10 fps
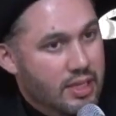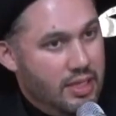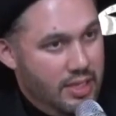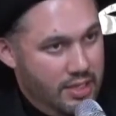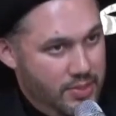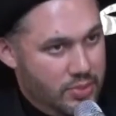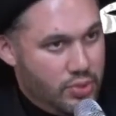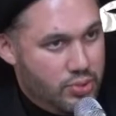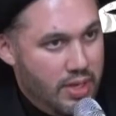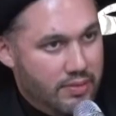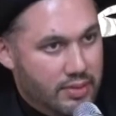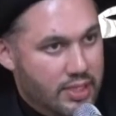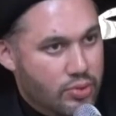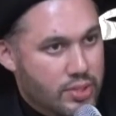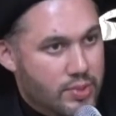Ilm is what you have it. I don't
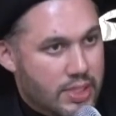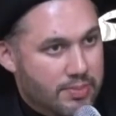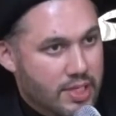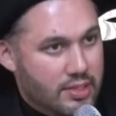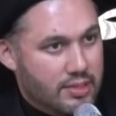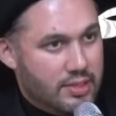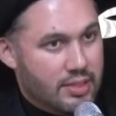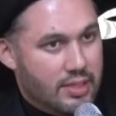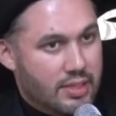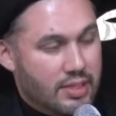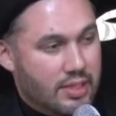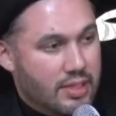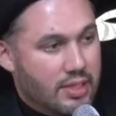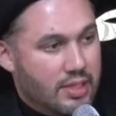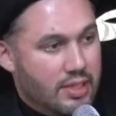need to explain it.
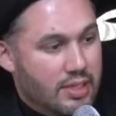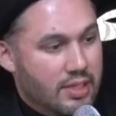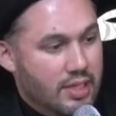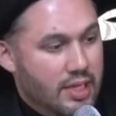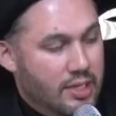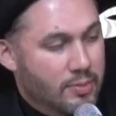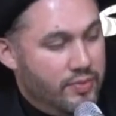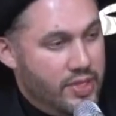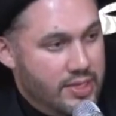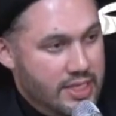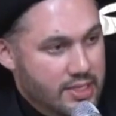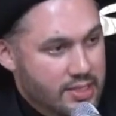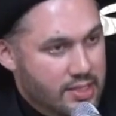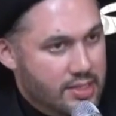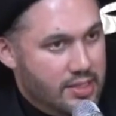Ilm of the deen
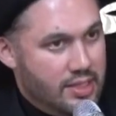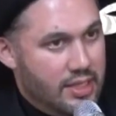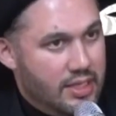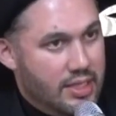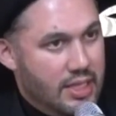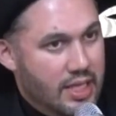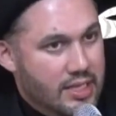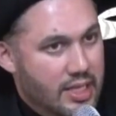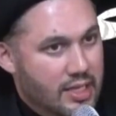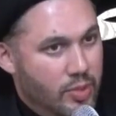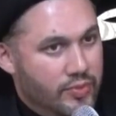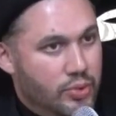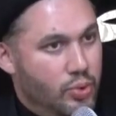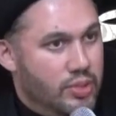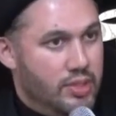and ilm of the
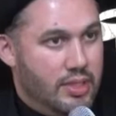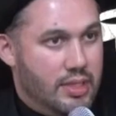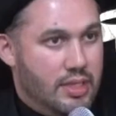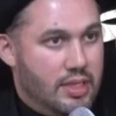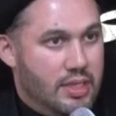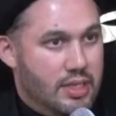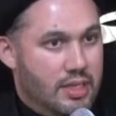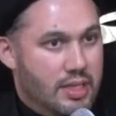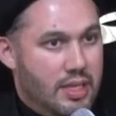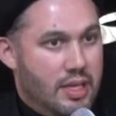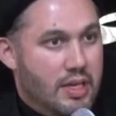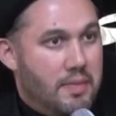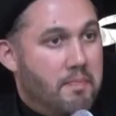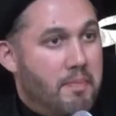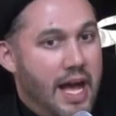dunya.
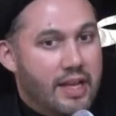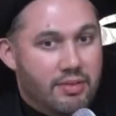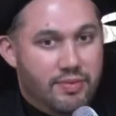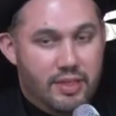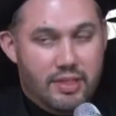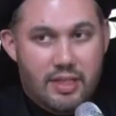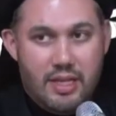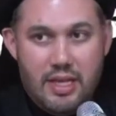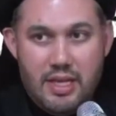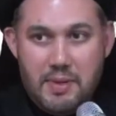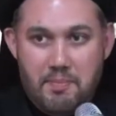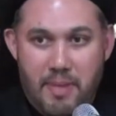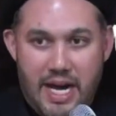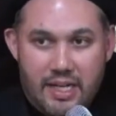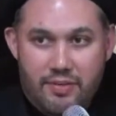Ma'rifah.
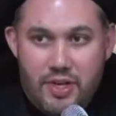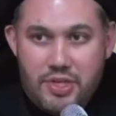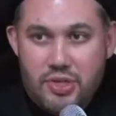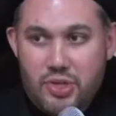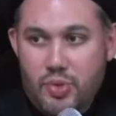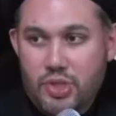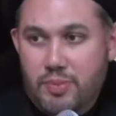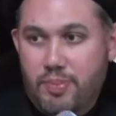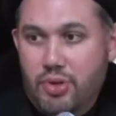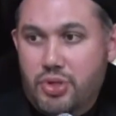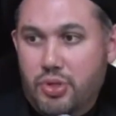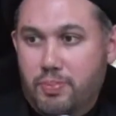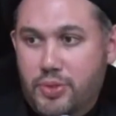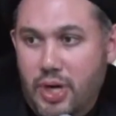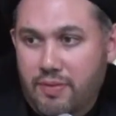Ma'rifah has to do with the spiritual
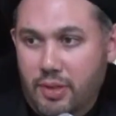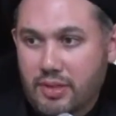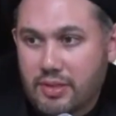travel.